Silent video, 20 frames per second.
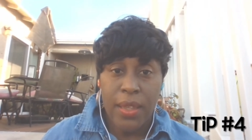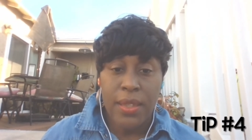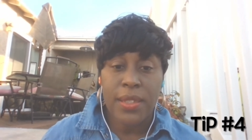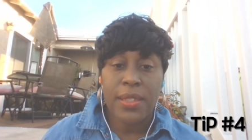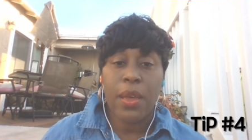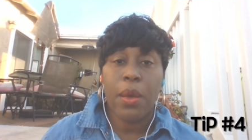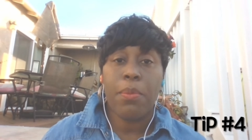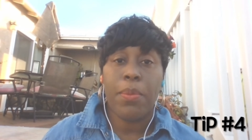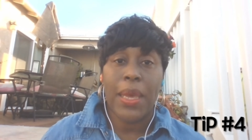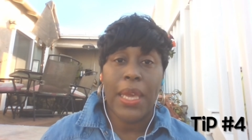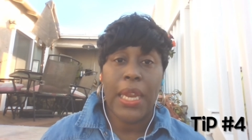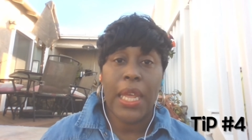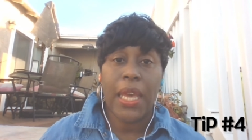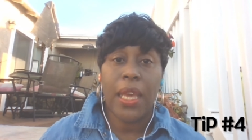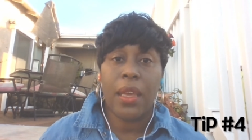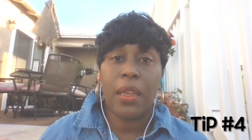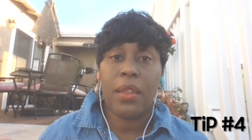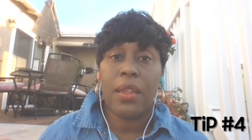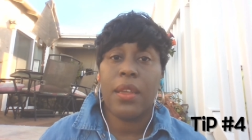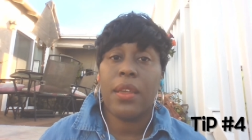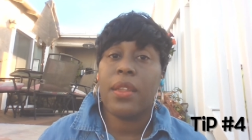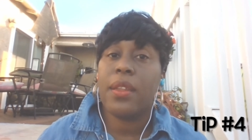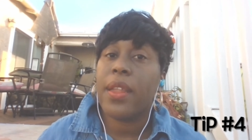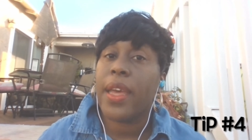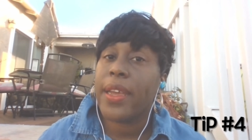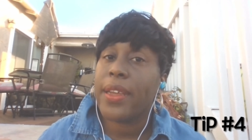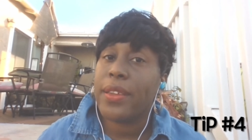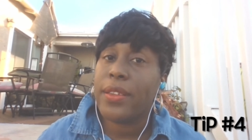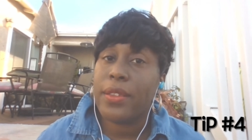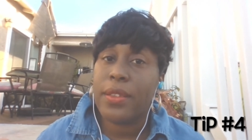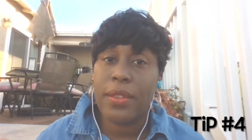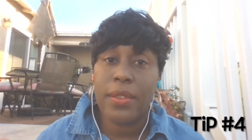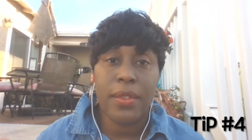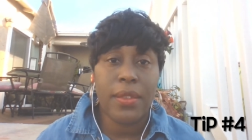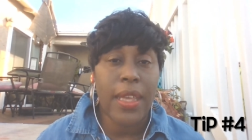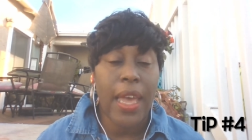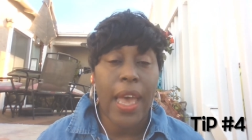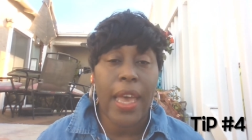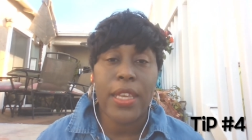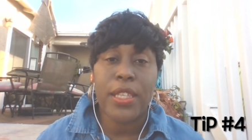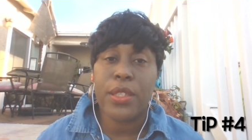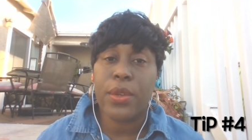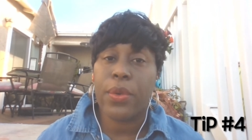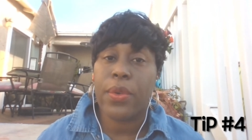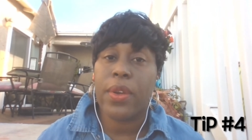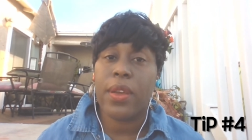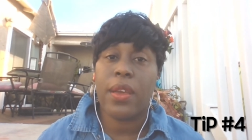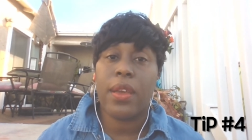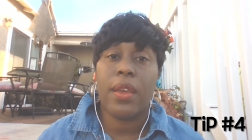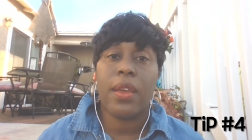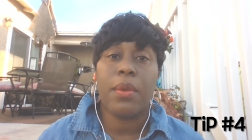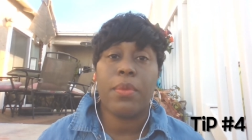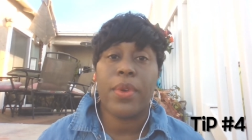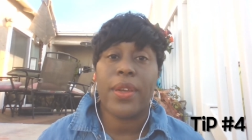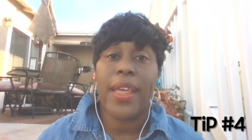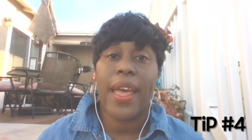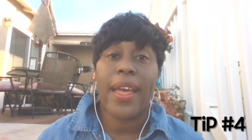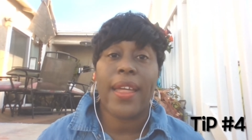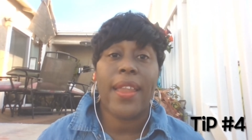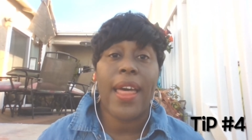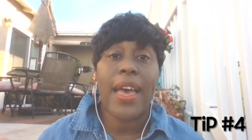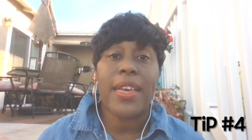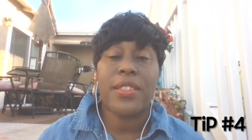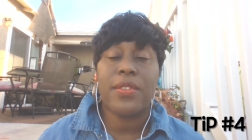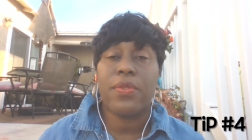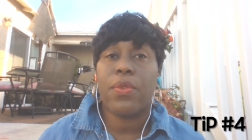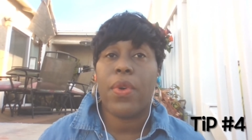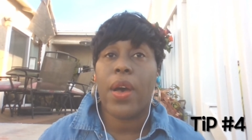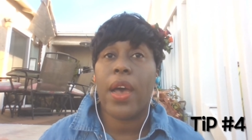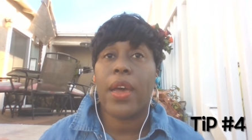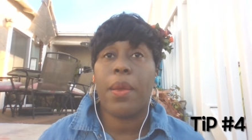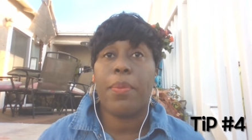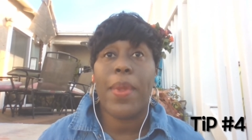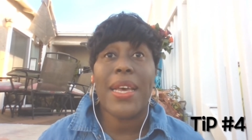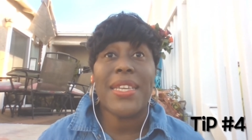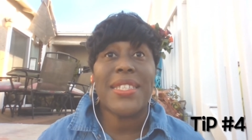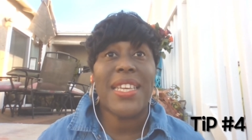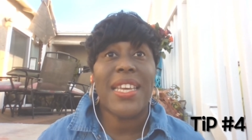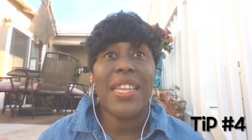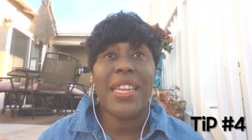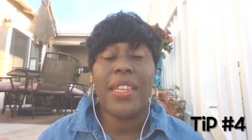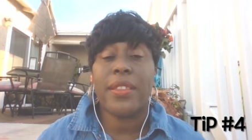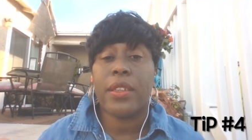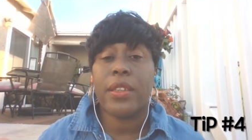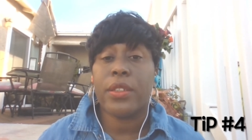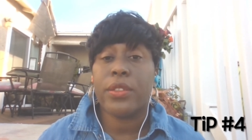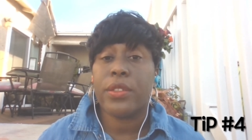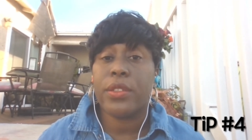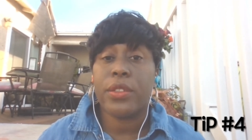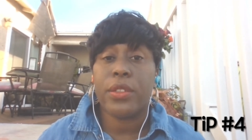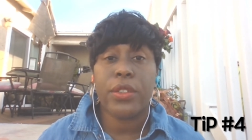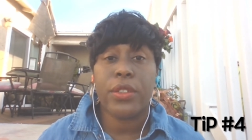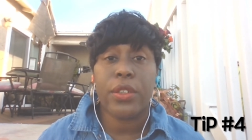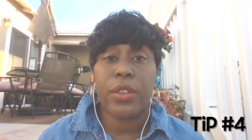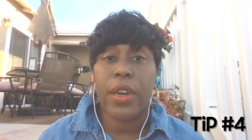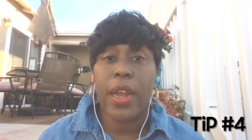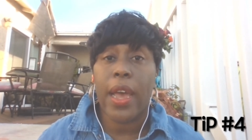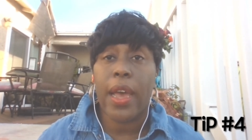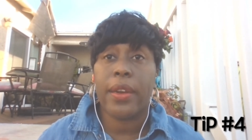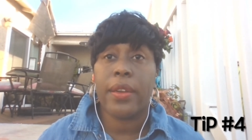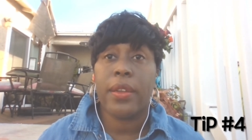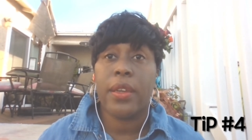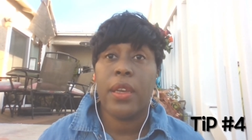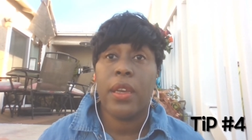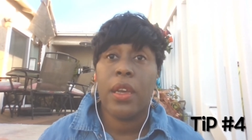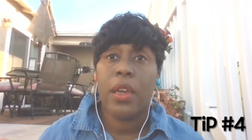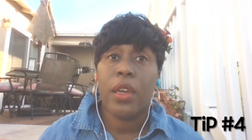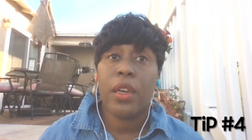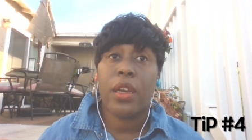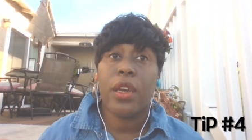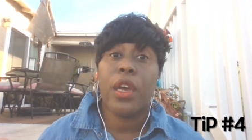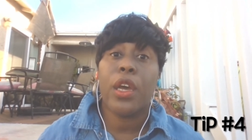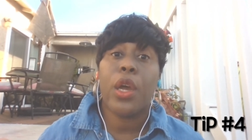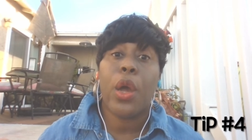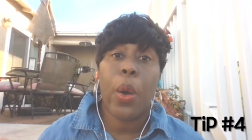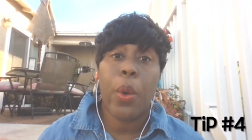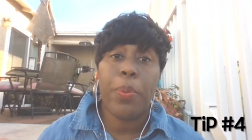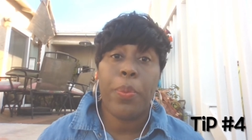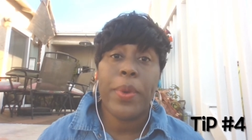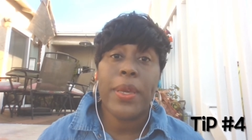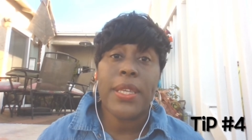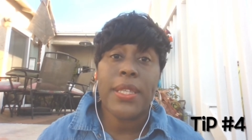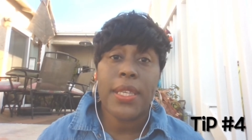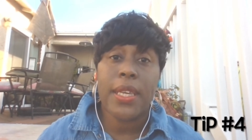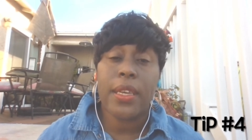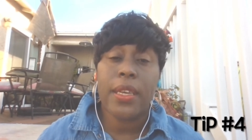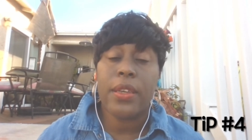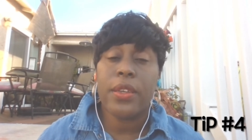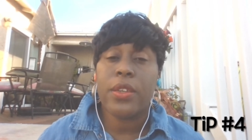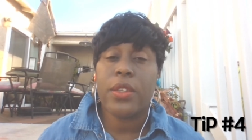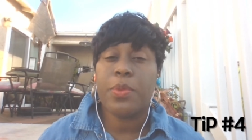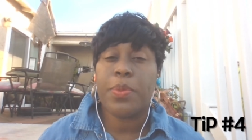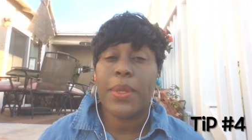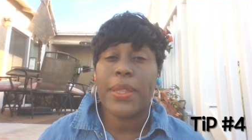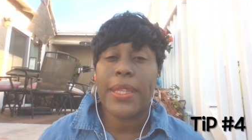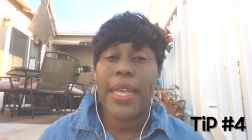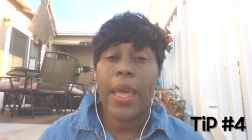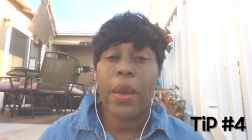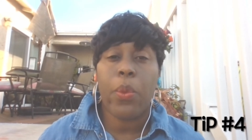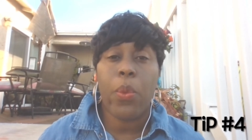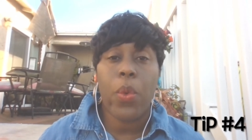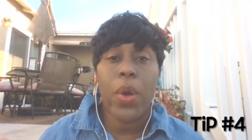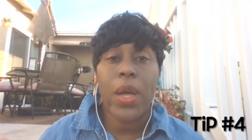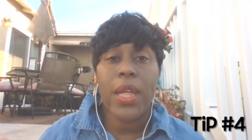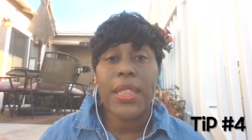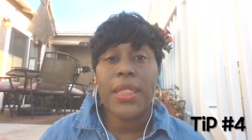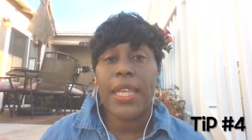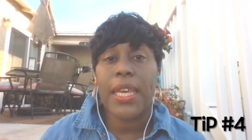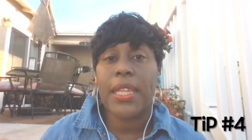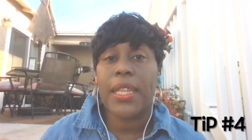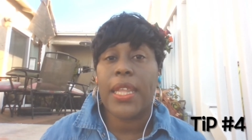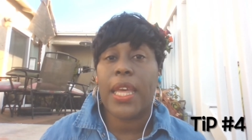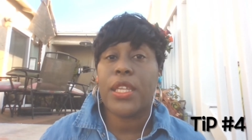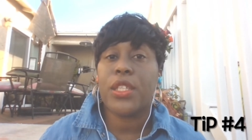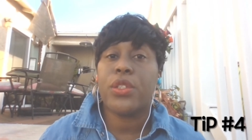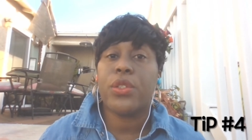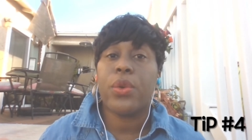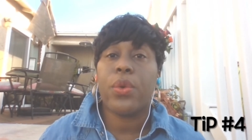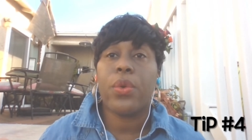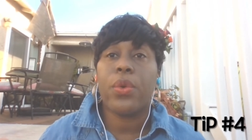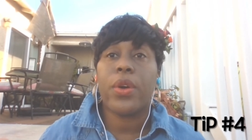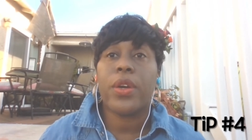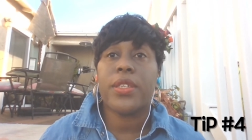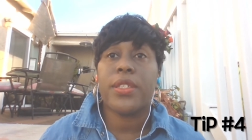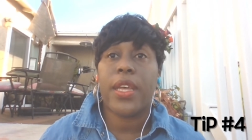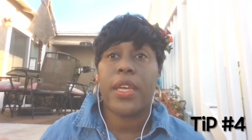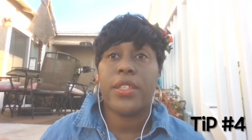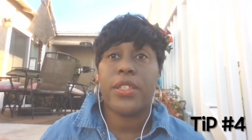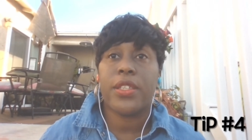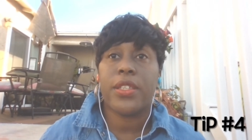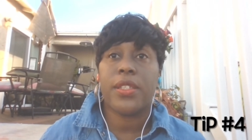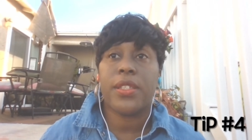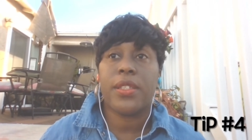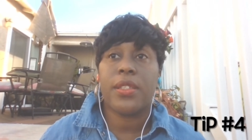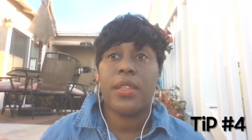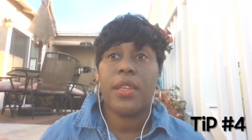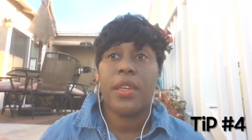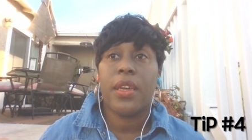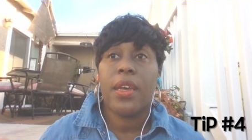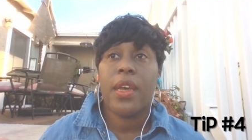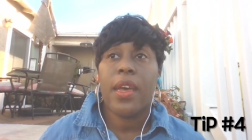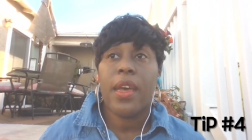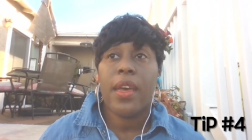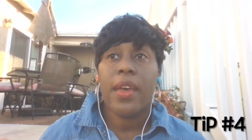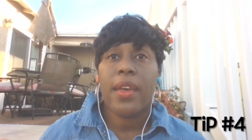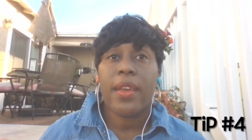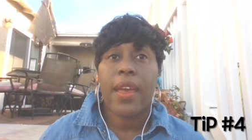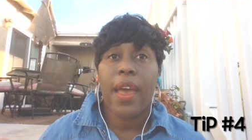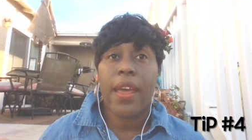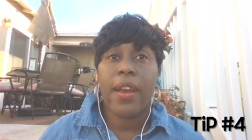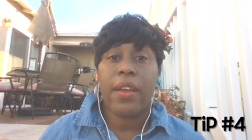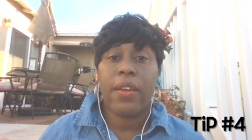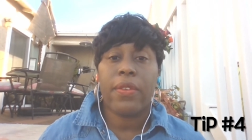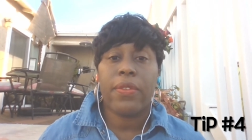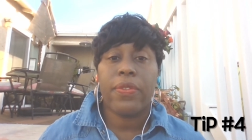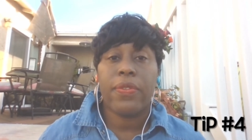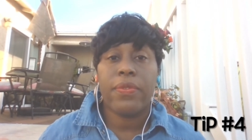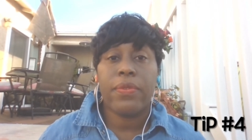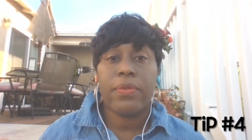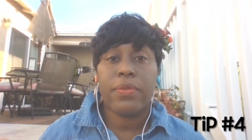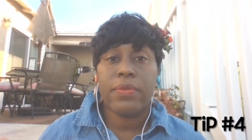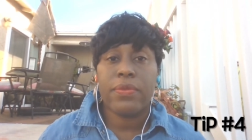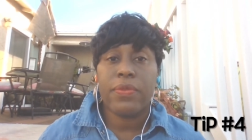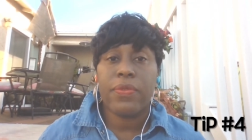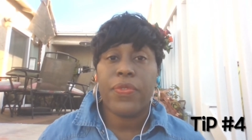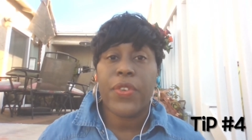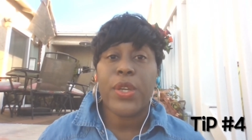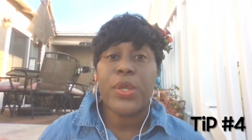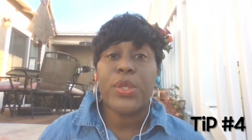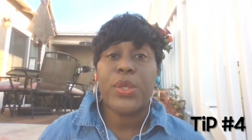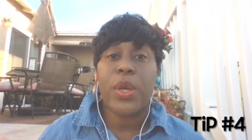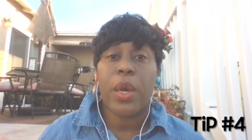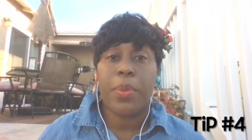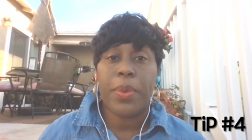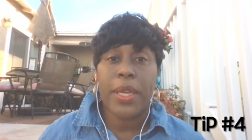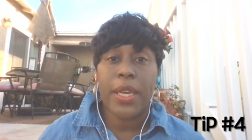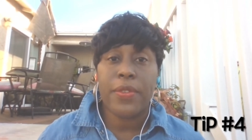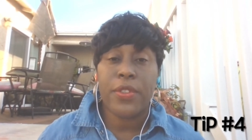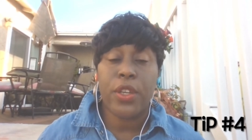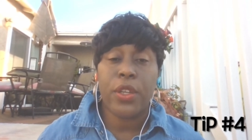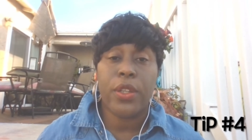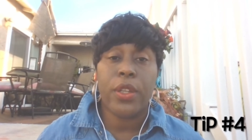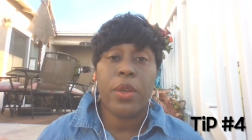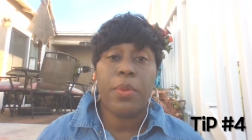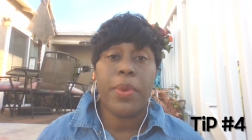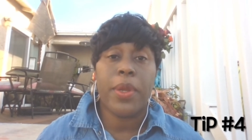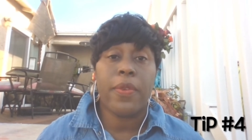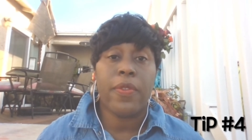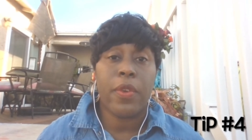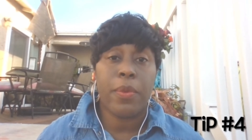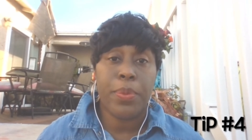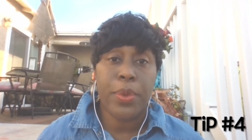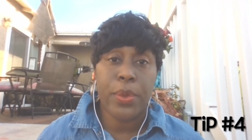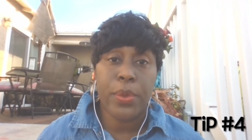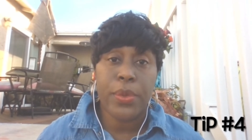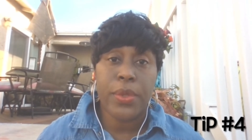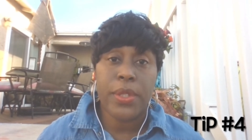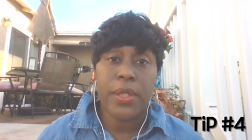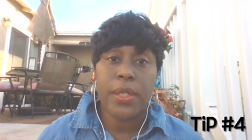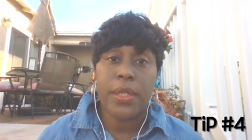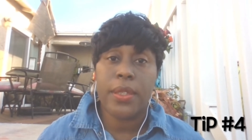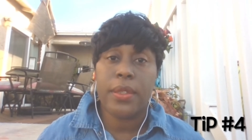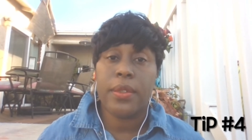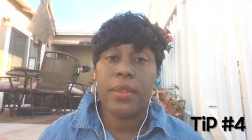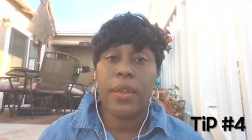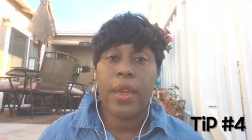So meaning like the ice cream or that glass of wine. I'm not saying that those are not good coping skills, but that one thing that's yours that just kind of fills you up, gives you a little bit of a boost.